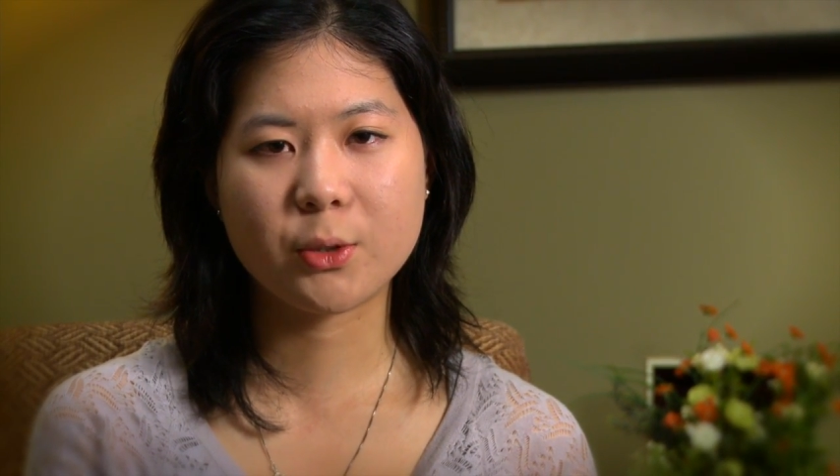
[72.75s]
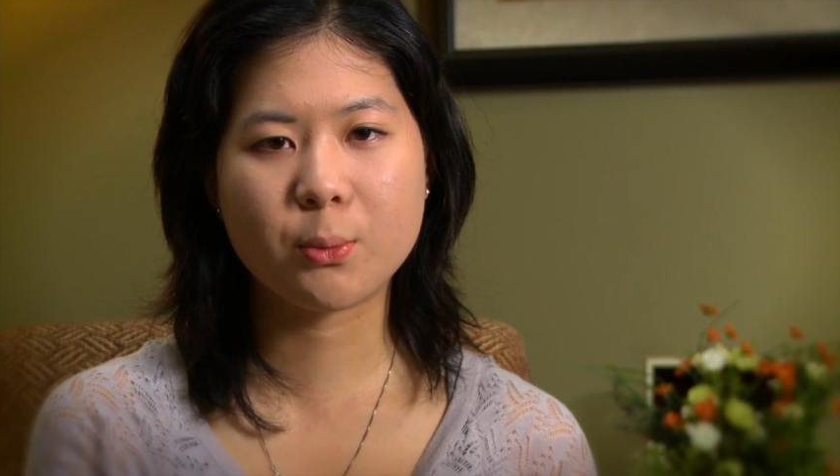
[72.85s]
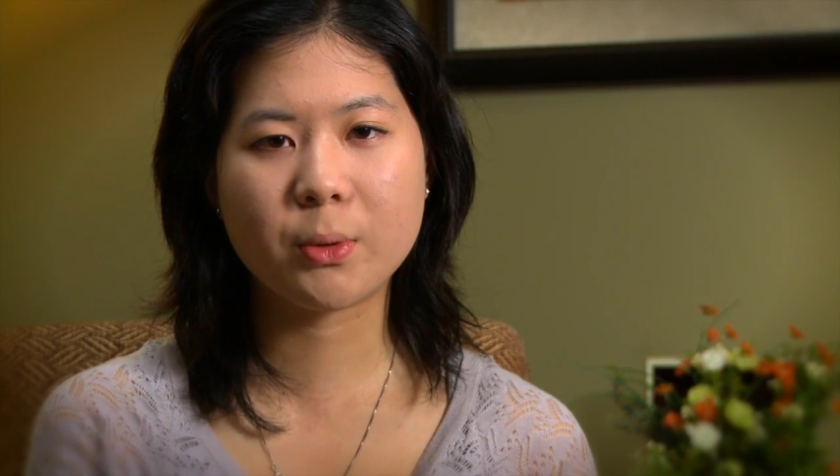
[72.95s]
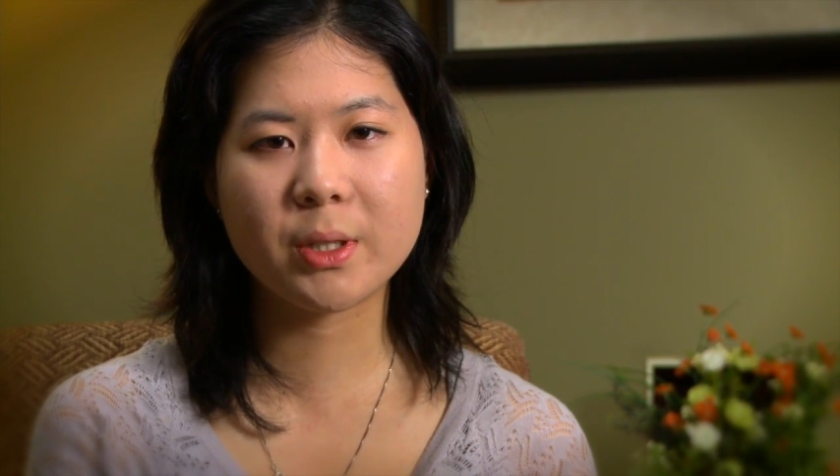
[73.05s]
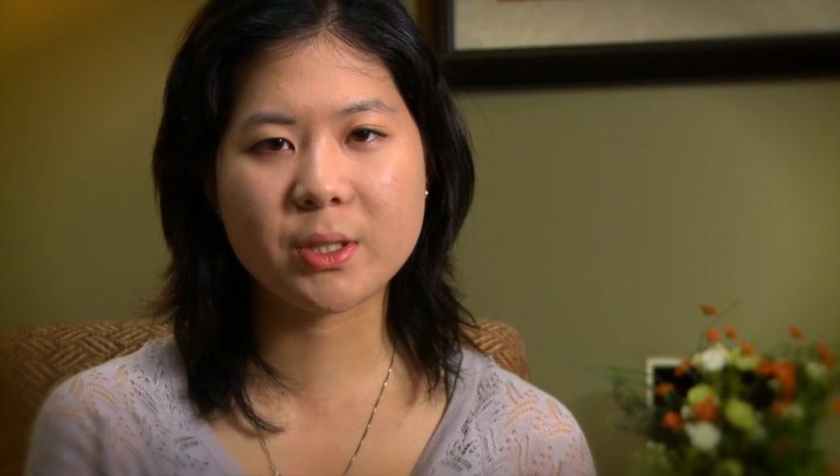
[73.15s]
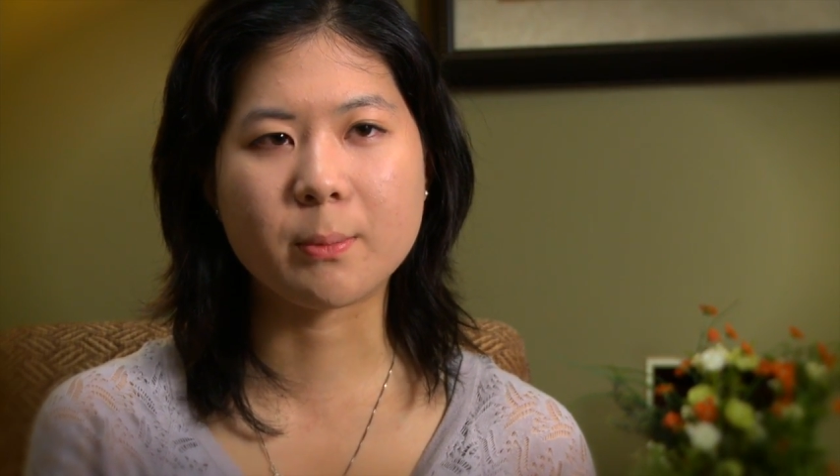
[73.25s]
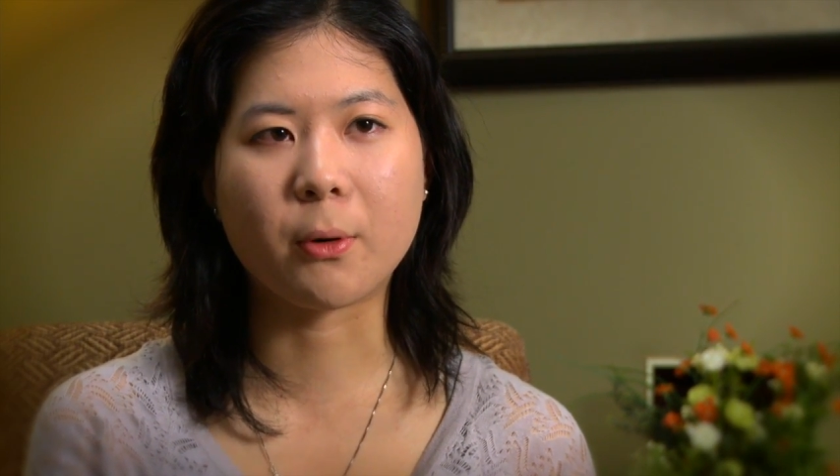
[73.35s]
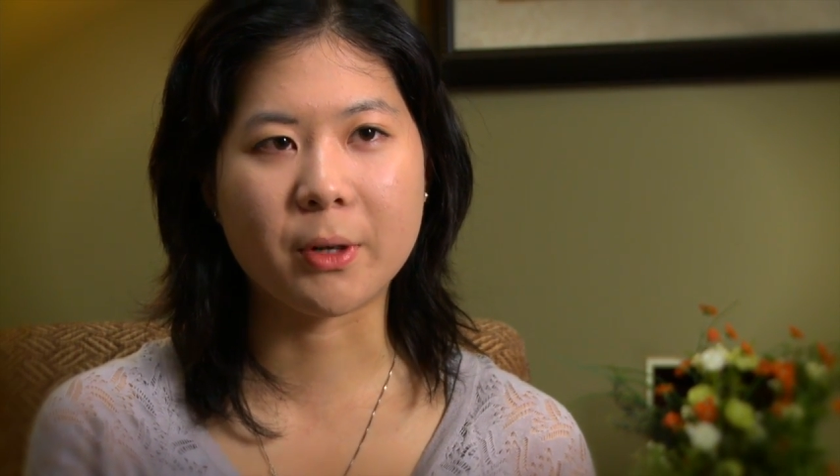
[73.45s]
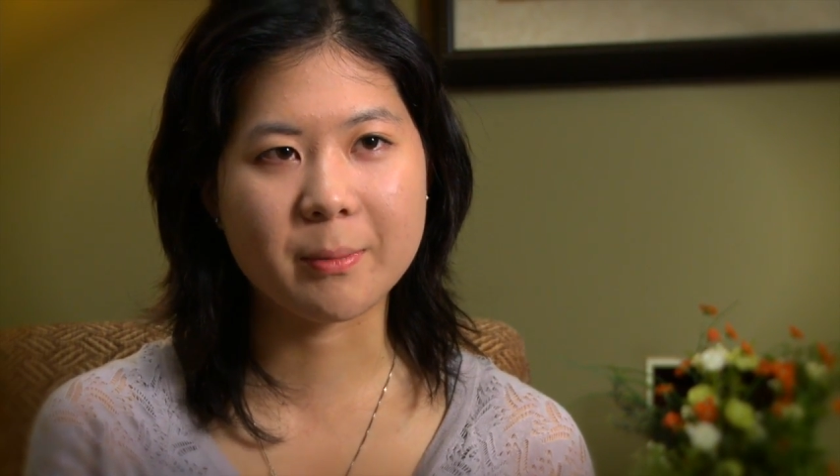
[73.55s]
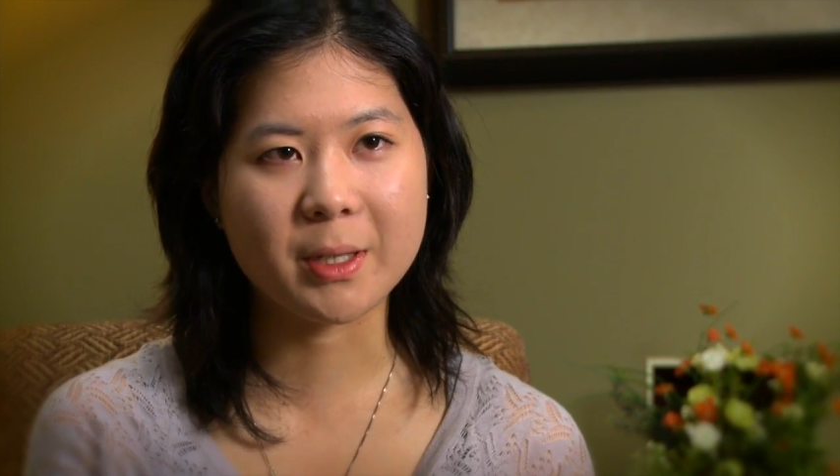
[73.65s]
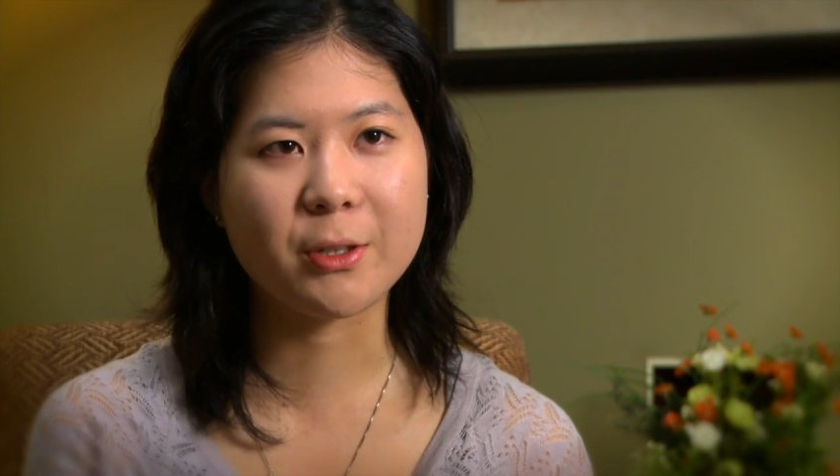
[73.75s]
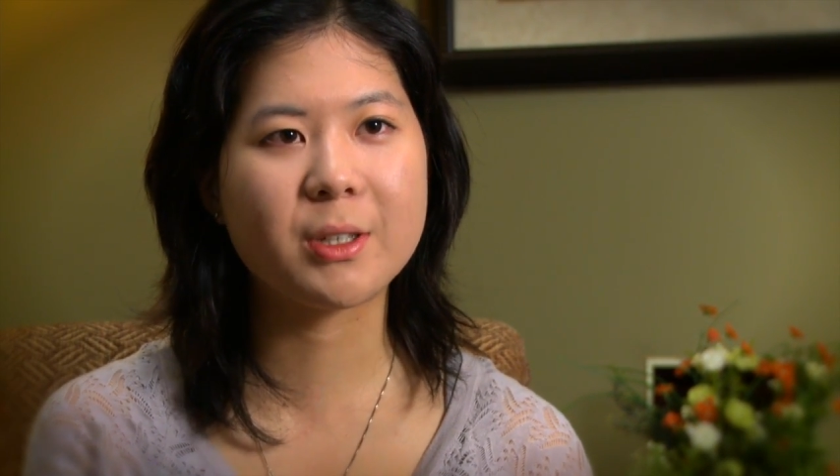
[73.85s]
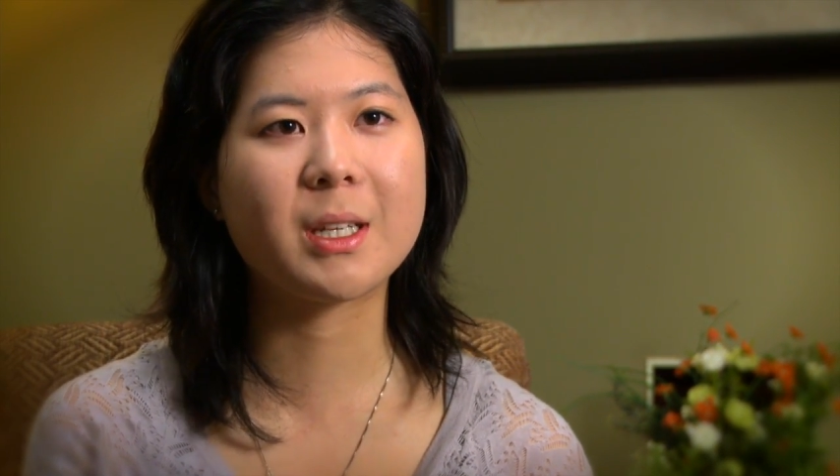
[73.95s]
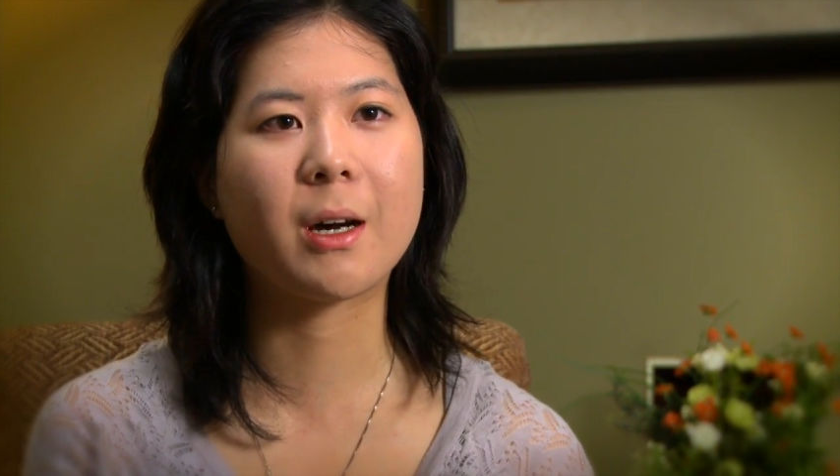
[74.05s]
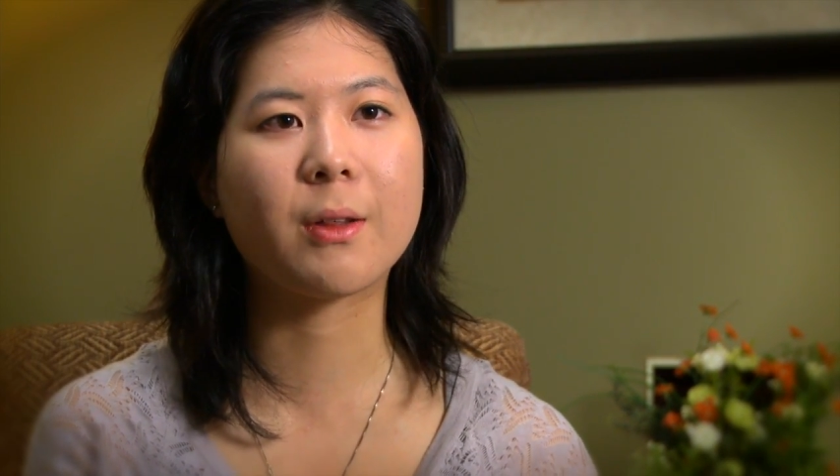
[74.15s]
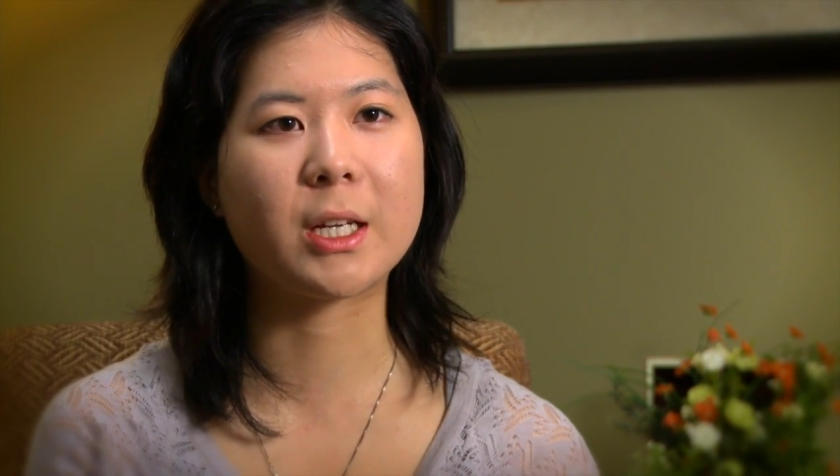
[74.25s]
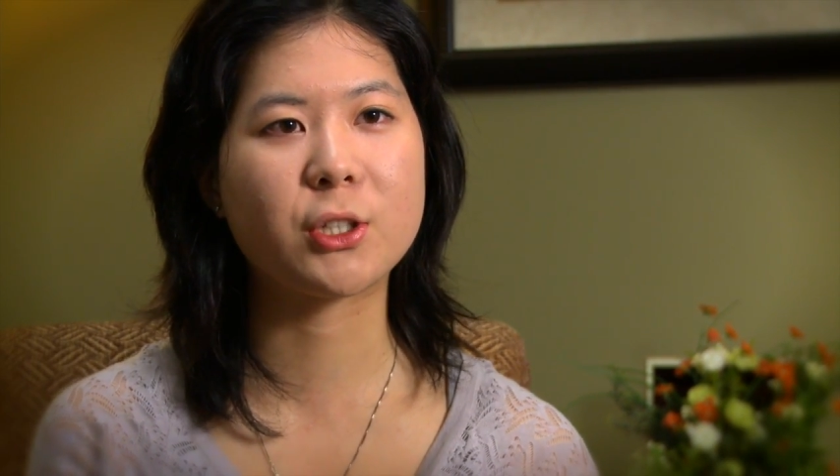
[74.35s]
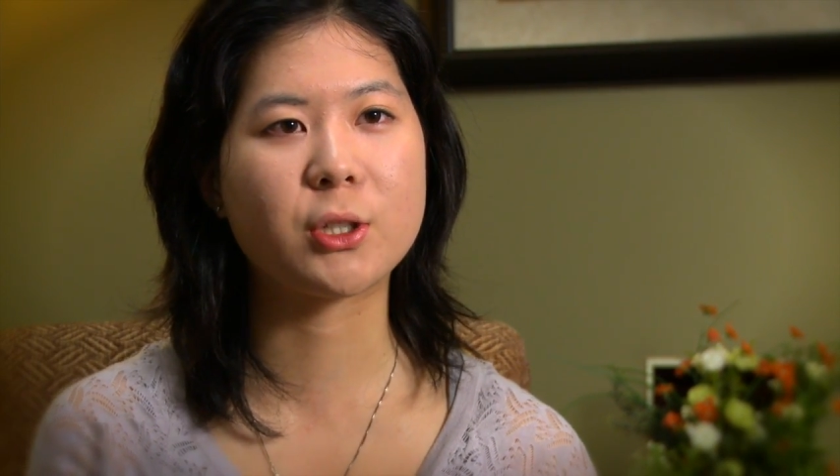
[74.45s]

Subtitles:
really supported me. You could tell that